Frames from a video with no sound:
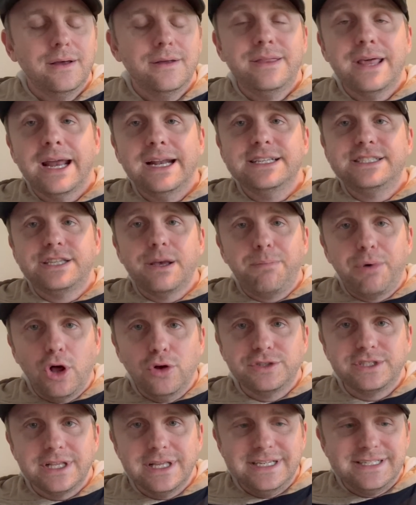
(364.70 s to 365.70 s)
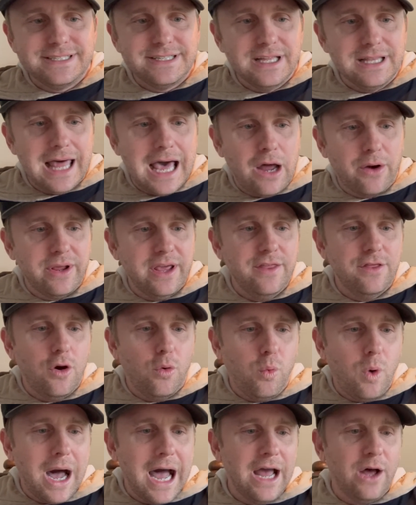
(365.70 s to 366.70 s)
that is supposedly still out in the
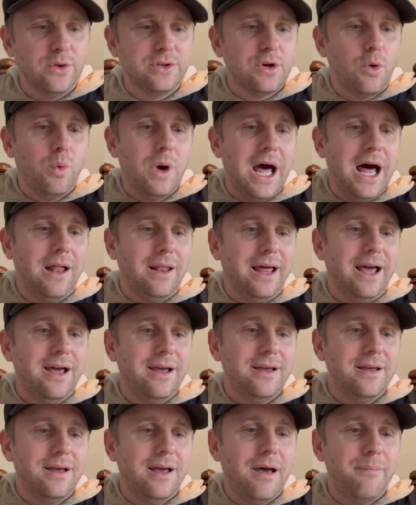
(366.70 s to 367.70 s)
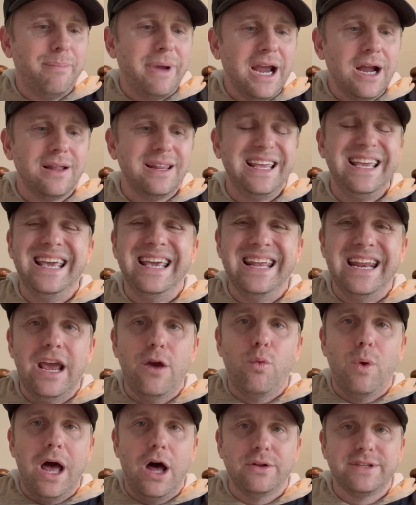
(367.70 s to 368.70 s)
wild. Well, Apparently, in a
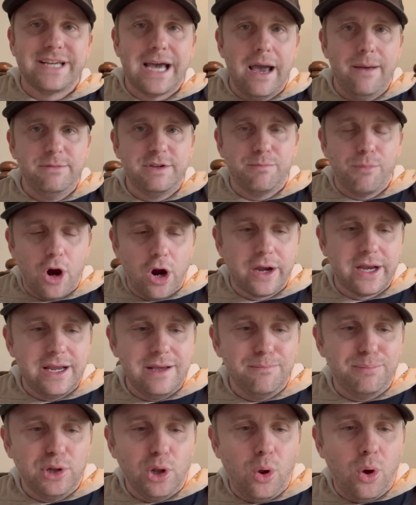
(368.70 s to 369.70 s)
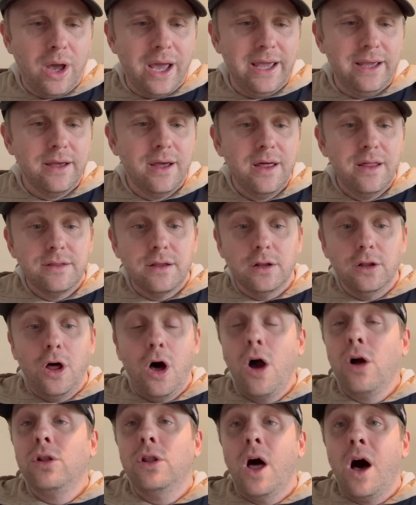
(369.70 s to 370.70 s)
well timed marketing ploy, the
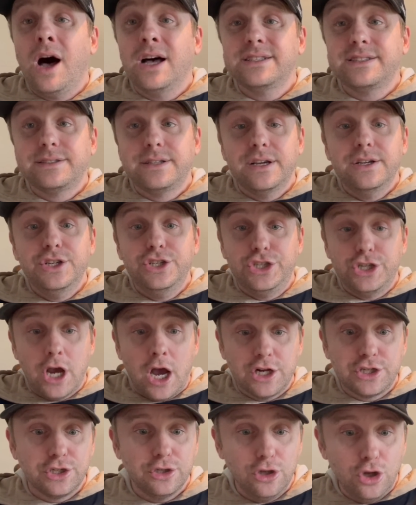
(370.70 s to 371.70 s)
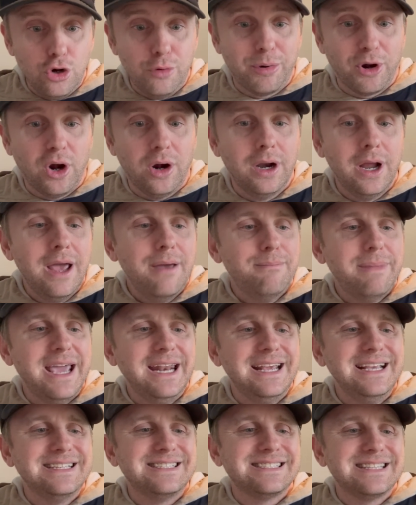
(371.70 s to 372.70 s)
long lost Josh Luber
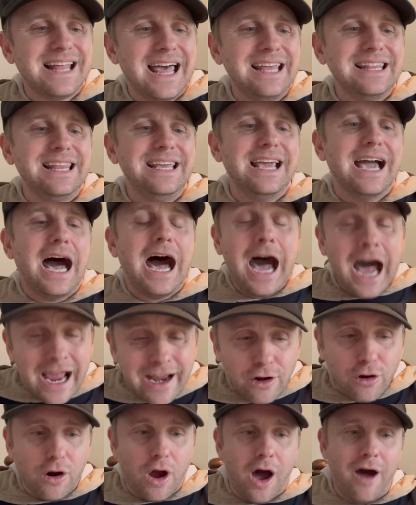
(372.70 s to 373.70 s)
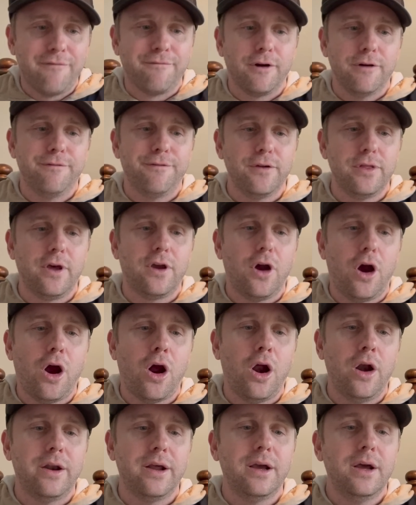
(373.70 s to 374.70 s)
made a slightly higher offer for the
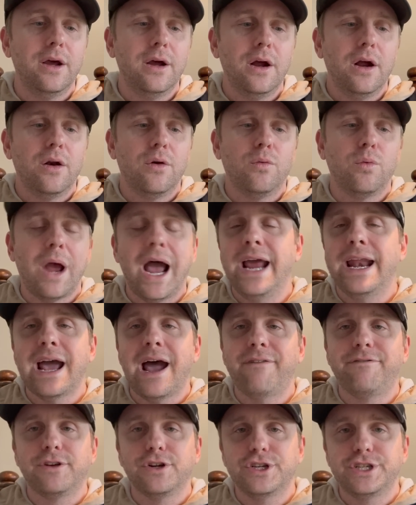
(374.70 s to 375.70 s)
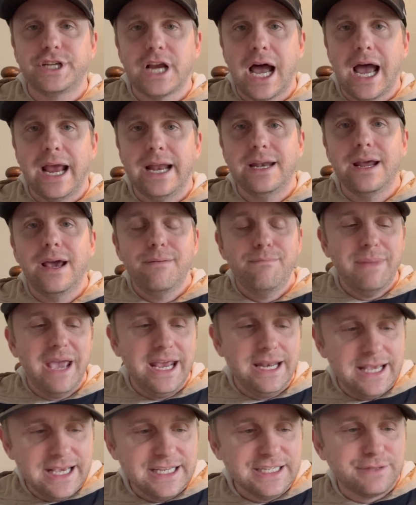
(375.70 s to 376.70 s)
card right after Shyne
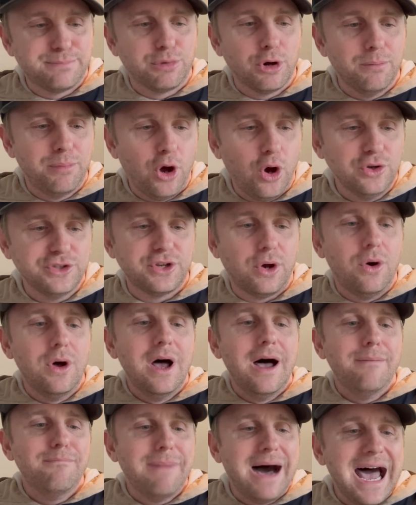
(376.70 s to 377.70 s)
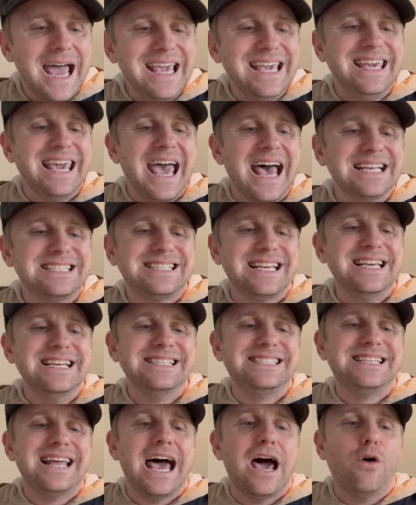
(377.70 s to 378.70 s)
made his proposal. My guess
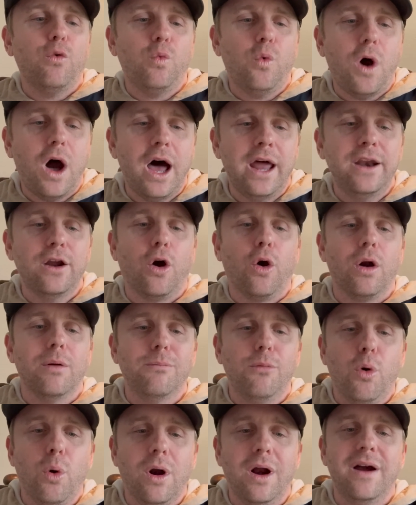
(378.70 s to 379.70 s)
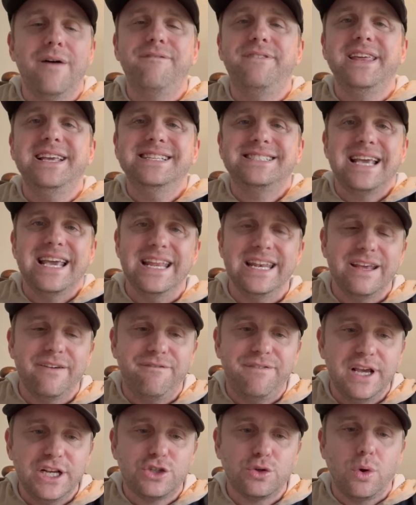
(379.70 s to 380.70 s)
is that one or more of these
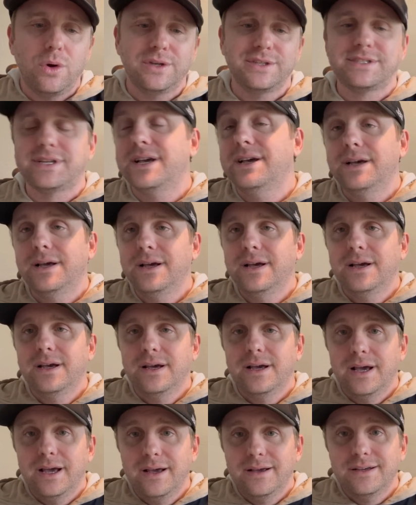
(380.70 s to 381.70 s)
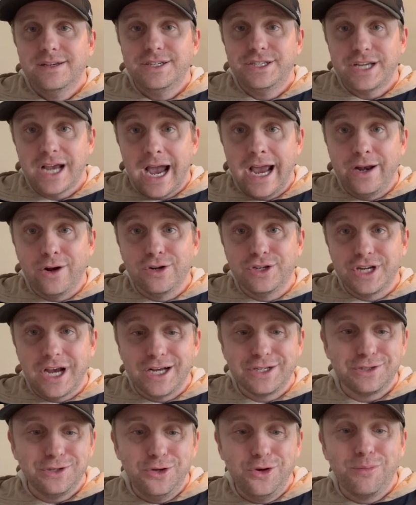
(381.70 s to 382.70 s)
individuals Shyne or
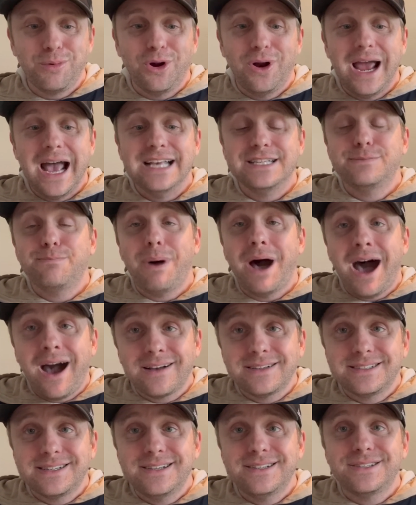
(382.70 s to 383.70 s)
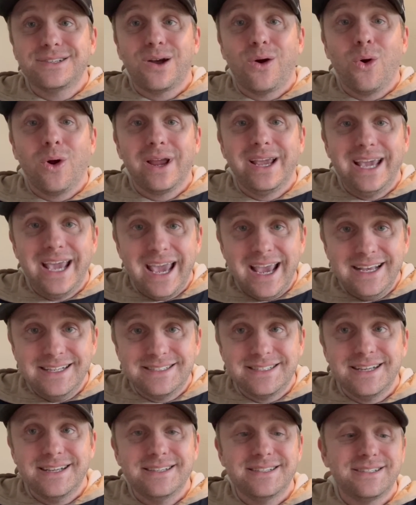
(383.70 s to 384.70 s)
Josh Luber has boxes or
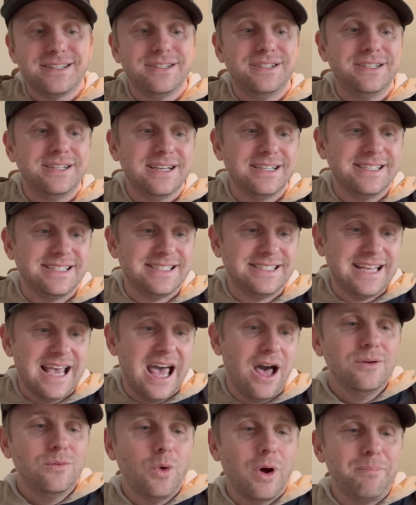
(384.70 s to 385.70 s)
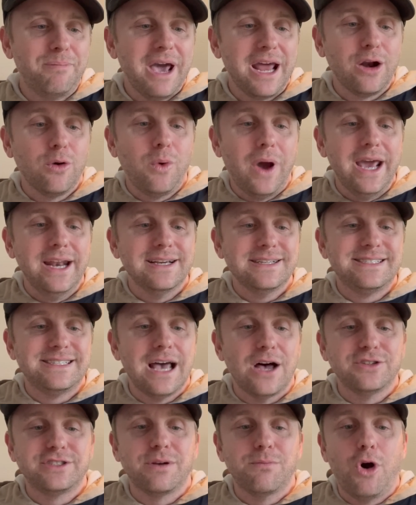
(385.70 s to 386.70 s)
cases to sell. What better way to
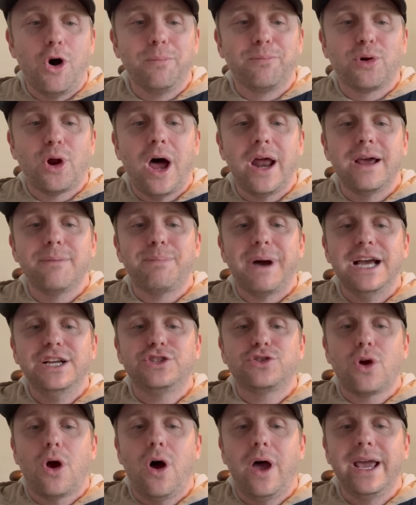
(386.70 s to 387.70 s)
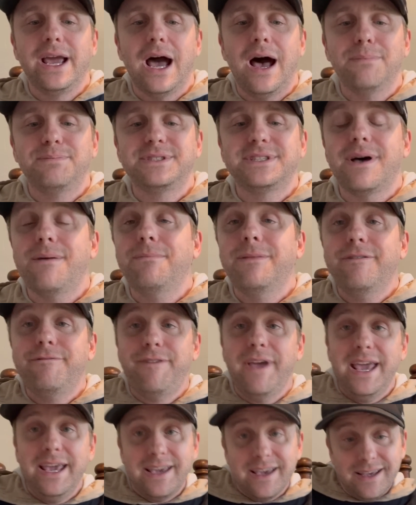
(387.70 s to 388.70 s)
sell some old product by drawing up some
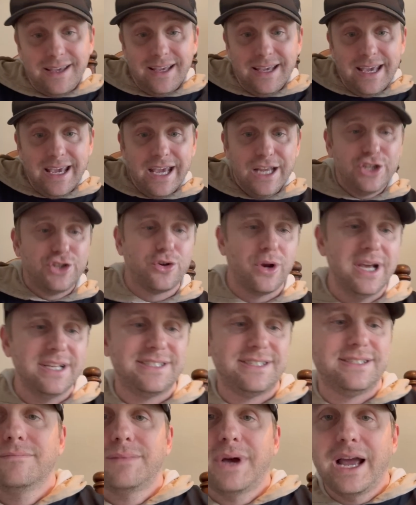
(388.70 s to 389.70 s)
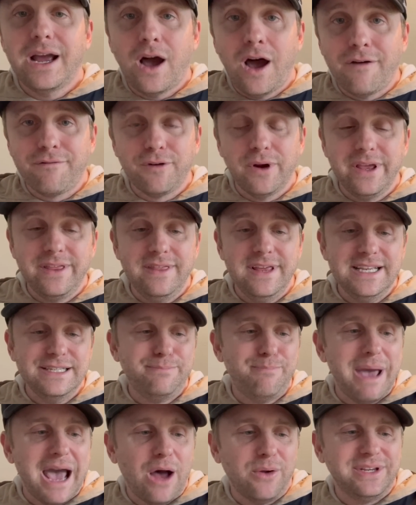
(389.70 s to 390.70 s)
fake interest by offering these
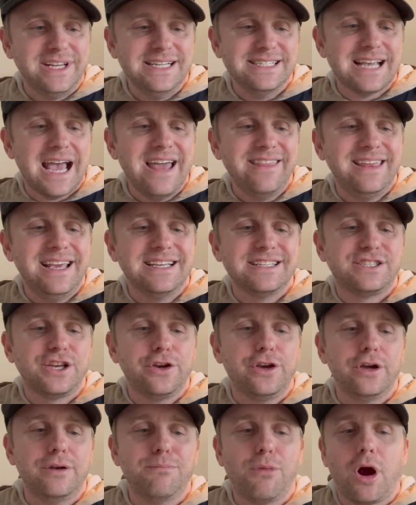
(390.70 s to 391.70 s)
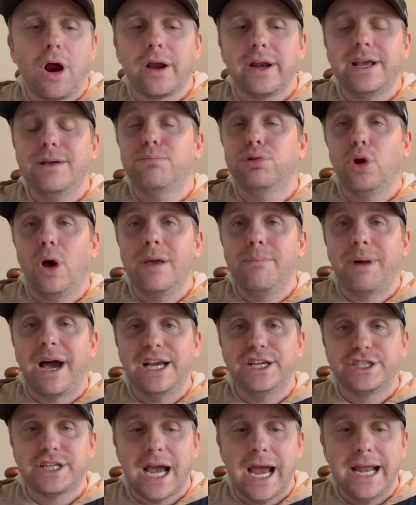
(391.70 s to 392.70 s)
bounties? I think it's a good marketing ploy
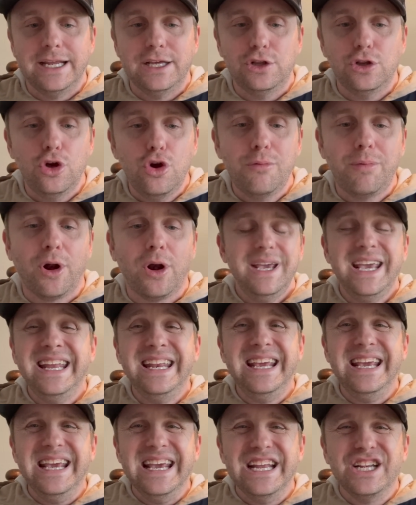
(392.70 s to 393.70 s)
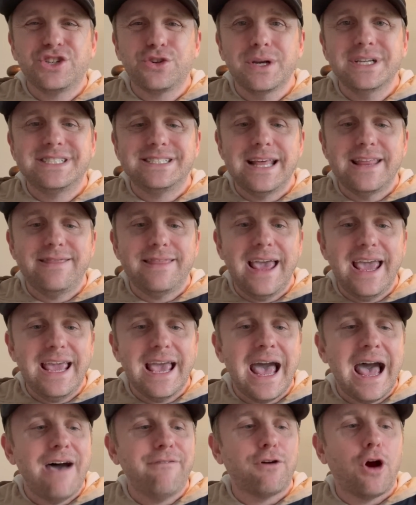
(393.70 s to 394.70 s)
by Shyne and Luber. Any interests that they
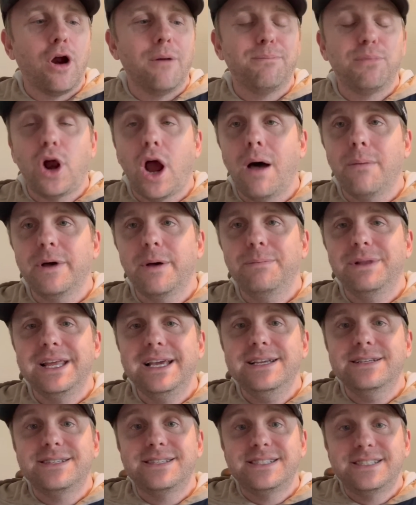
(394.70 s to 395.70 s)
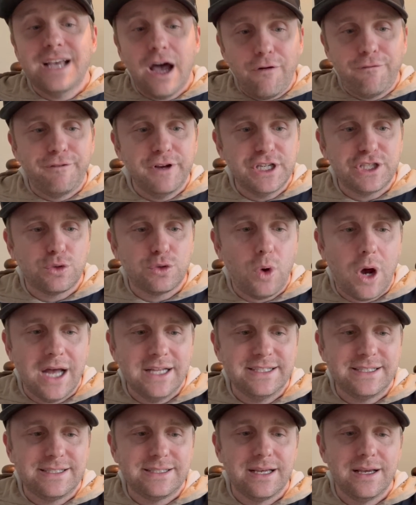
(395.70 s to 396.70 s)
have are probably selfish
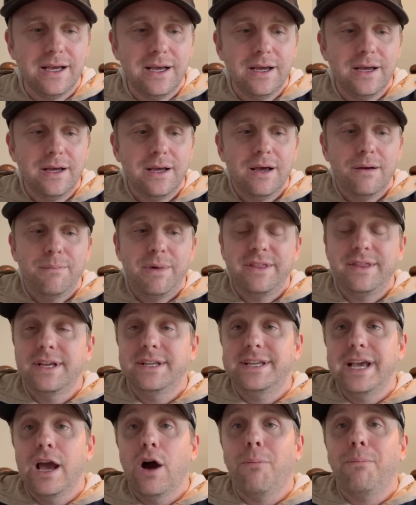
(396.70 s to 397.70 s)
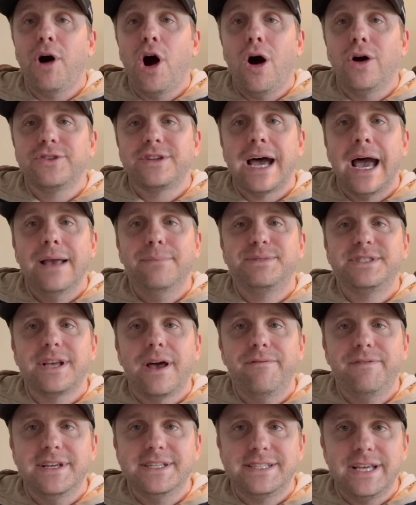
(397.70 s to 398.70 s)
ones but the Dale Ball types
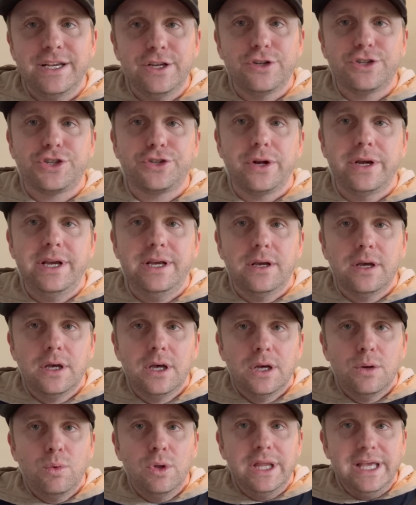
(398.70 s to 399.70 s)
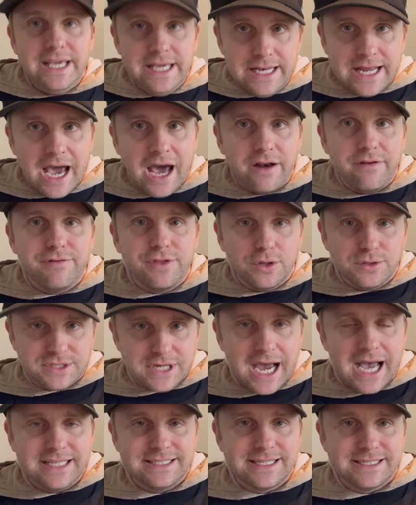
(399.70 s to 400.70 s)
of this industry will eat out of those
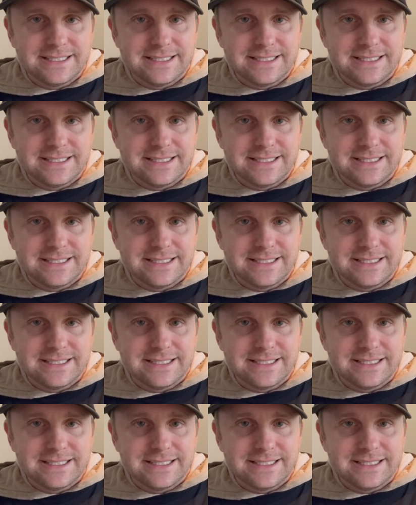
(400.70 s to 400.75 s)
guys'